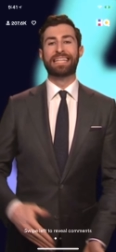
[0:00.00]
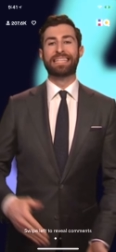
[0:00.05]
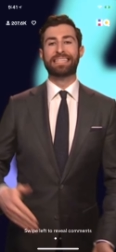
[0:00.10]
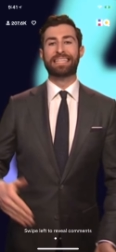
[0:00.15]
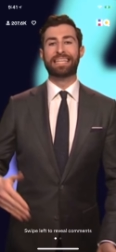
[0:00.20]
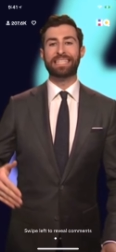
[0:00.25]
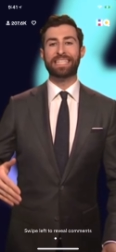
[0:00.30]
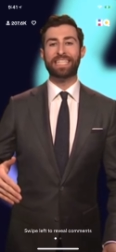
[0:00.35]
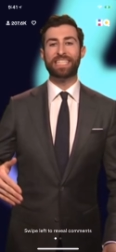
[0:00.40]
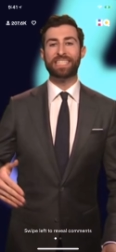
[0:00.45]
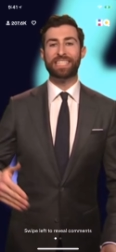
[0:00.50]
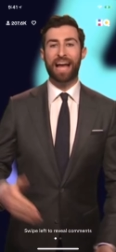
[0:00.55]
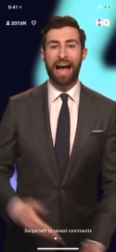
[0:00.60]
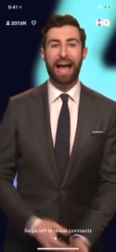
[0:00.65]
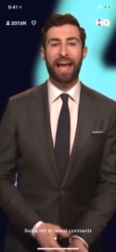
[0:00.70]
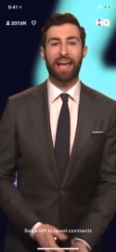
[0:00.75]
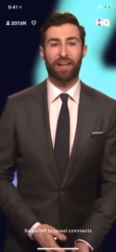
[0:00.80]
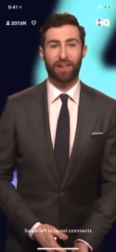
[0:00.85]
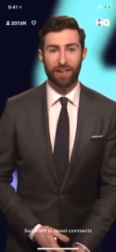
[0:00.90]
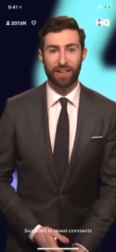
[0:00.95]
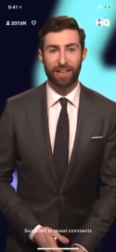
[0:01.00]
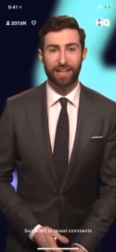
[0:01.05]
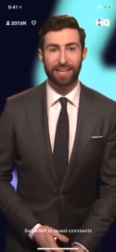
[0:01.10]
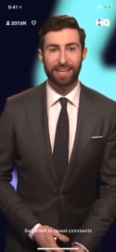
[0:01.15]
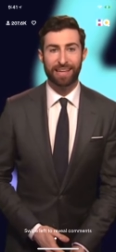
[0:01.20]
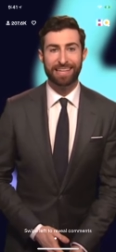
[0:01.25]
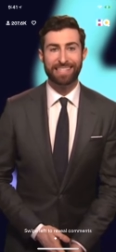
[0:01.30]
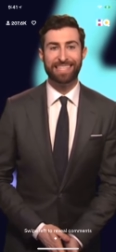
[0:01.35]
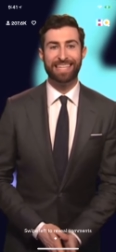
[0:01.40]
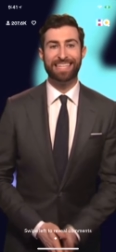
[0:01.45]
De Stijl
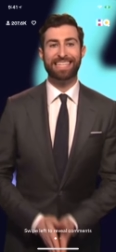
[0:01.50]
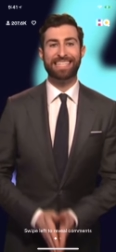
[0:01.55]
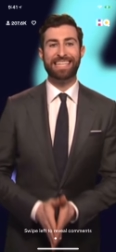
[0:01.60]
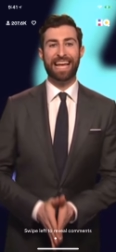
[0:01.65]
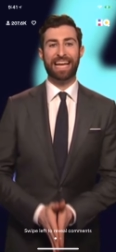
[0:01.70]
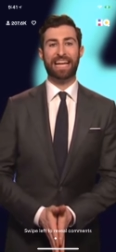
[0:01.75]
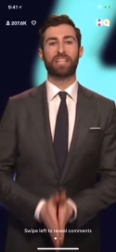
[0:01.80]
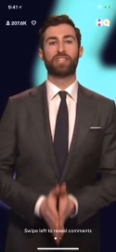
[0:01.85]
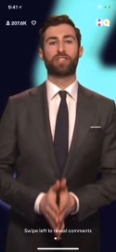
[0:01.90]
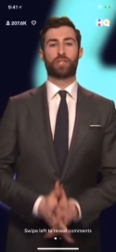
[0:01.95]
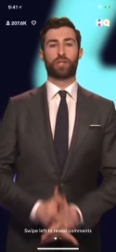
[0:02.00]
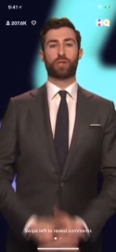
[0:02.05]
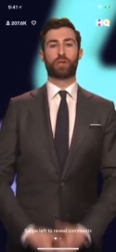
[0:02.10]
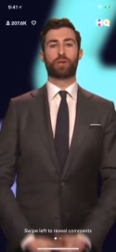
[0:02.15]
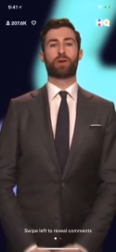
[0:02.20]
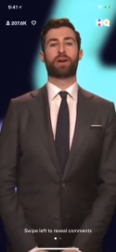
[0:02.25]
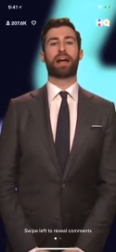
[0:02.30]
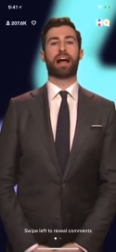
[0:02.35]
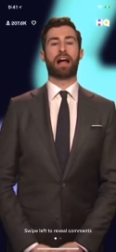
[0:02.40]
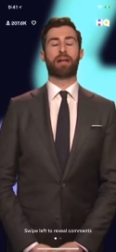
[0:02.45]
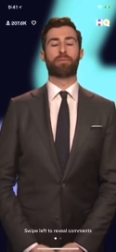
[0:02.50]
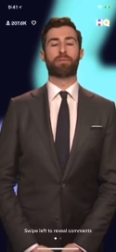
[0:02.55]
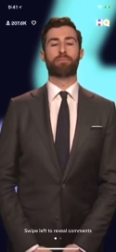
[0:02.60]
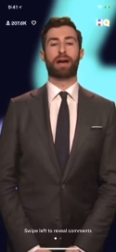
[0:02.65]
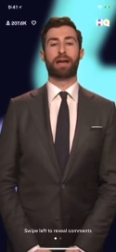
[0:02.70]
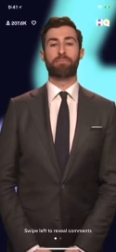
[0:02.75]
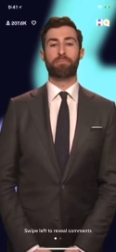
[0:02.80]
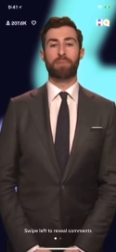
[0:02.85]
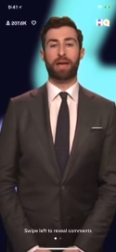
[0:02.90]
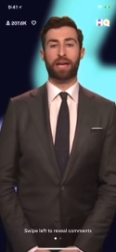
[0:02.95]
is the second studio album
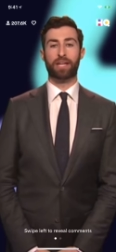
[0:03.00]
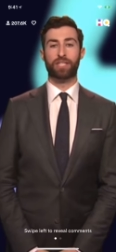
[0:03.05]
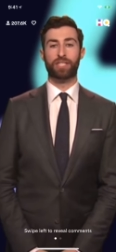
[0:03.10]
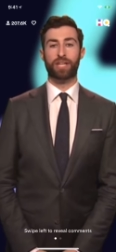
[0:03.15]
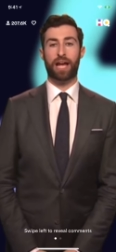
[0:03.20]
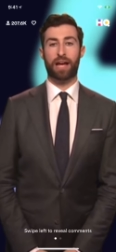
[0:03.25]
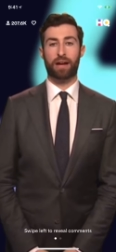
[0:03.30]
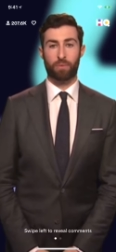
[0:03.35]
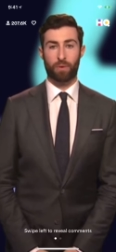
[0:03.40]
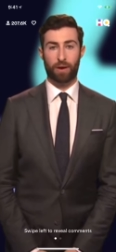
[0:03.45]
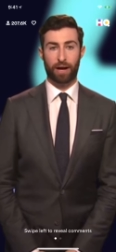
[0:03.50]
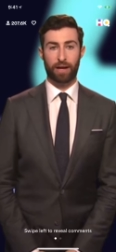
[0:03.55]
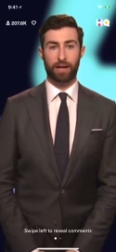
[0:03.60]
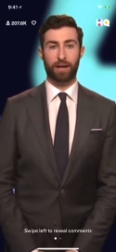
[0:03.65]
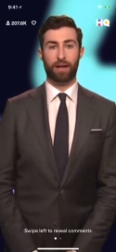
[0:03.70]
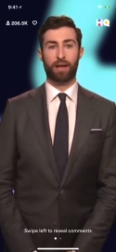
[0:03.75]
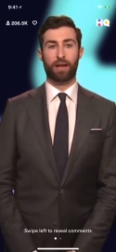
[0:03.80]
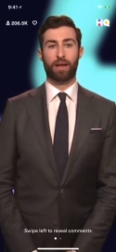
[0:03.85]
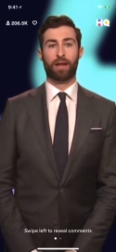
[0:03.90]
by Meg and Jack White,